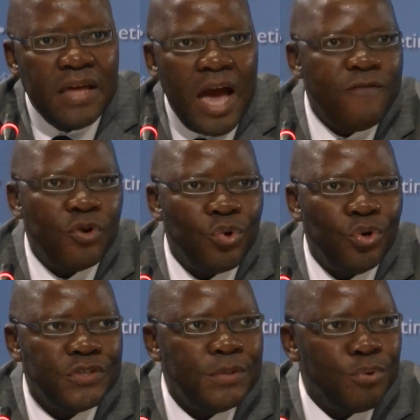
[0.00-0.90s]
Ivory
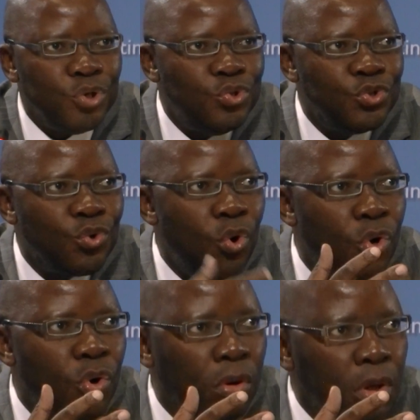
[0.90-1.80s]
Coast produce
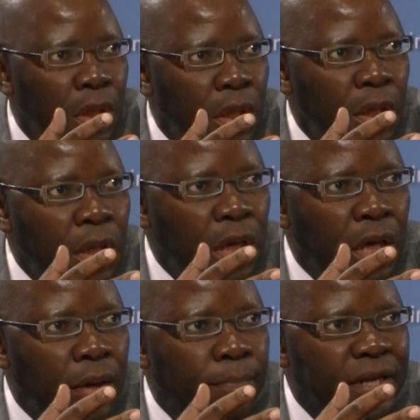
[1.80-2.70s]
cocoa,
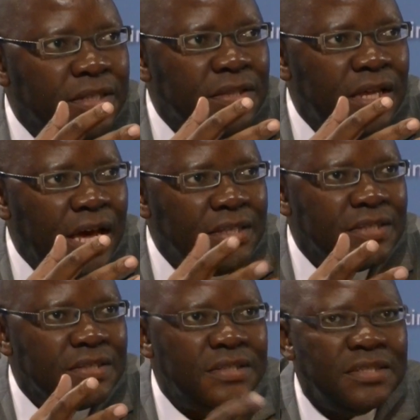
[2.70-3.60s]
but the
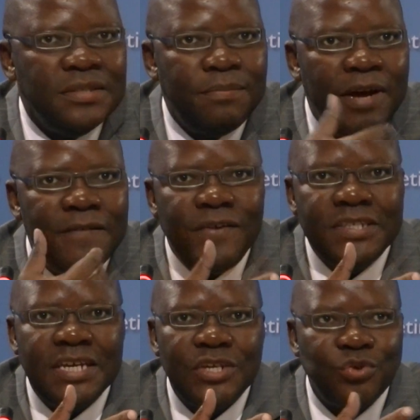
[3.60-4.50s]
largest
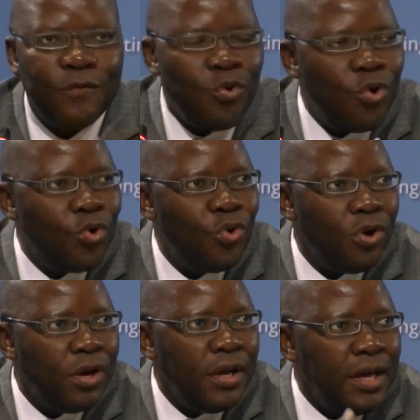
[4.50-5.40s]
manufacturers of cocoa,
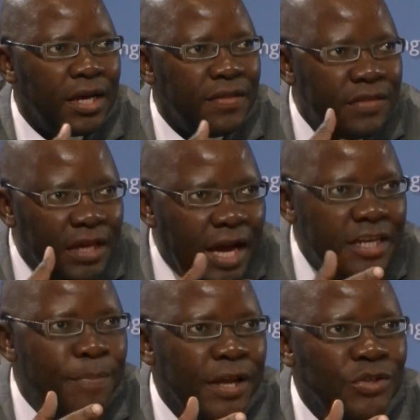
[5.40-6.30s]
the
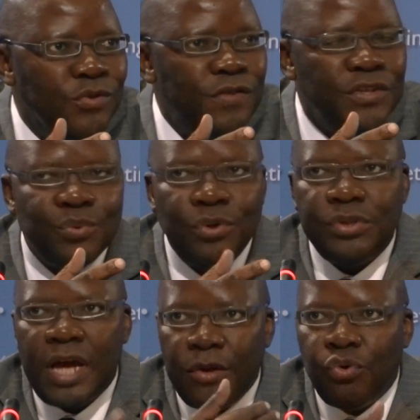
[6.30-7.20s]
Cadburys of this
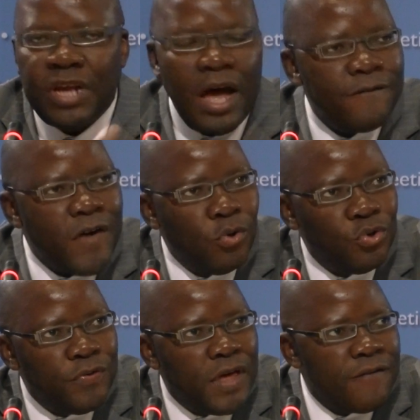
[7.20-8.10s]
world, are not
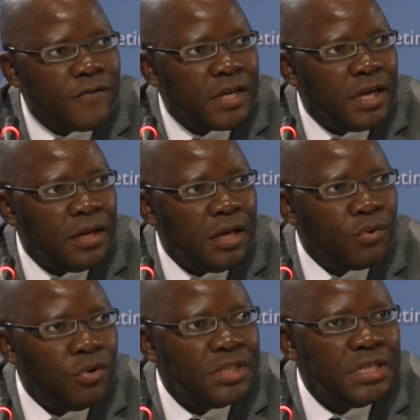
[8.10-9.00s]
found on the African
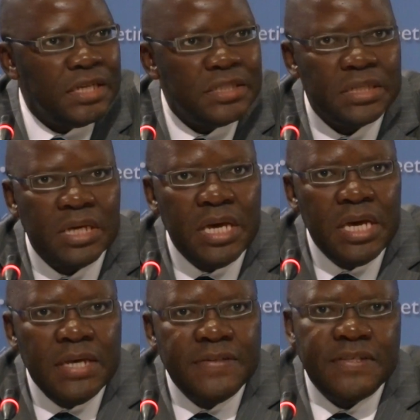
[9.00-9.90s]
continent.
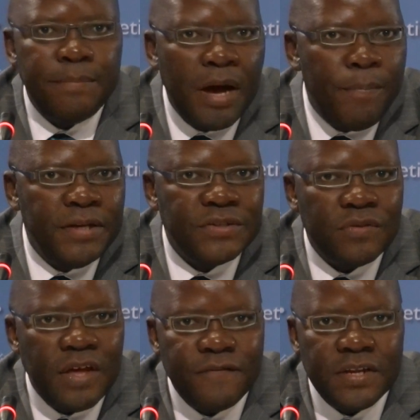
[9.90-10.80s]
Zimbabwe and
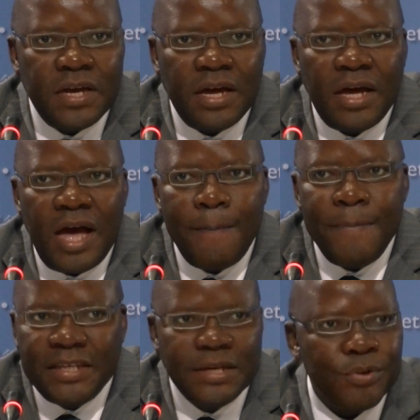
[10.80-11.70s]
South Africa are
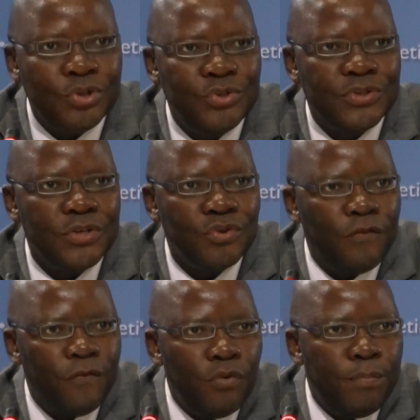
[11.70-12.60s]
major producers
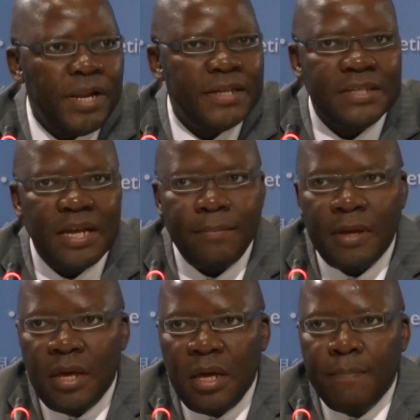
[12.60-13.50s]
of platinum,
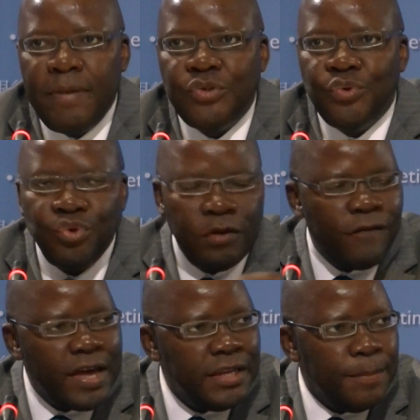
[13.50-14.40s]
but you will not
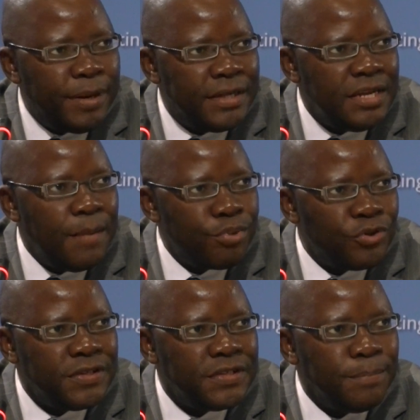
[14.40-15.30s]
find a platinum
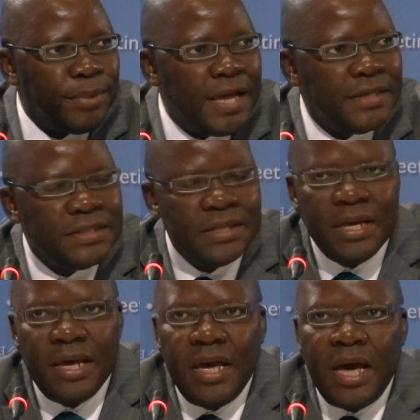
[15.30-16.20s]
processing plant
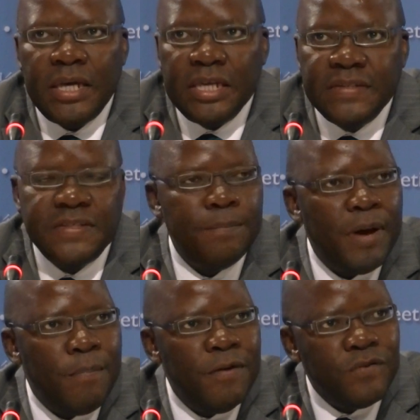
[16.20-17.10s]
in
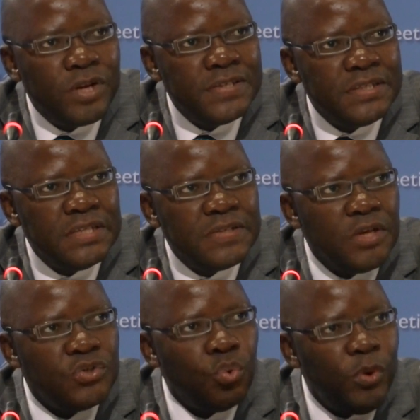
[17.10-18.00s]
Zimbabwe, for instance.
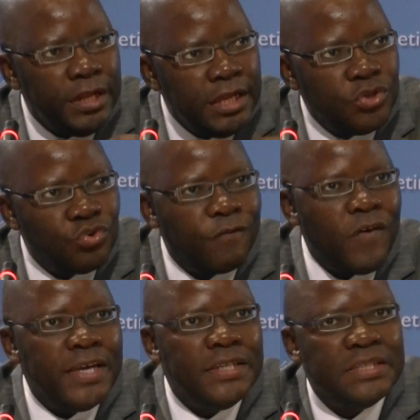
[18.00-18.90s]
So we need to
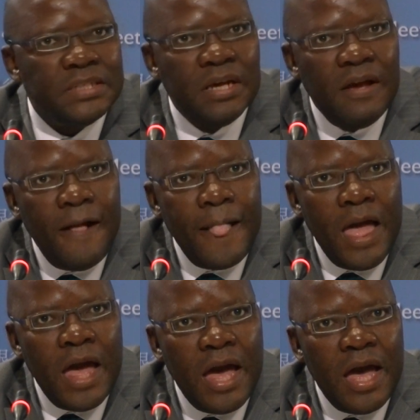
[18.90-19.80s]
find
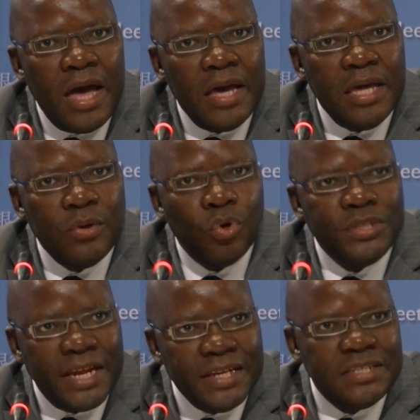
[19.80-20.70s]
an
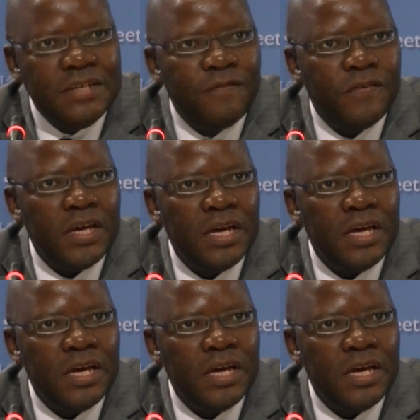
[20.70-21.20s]
alternative,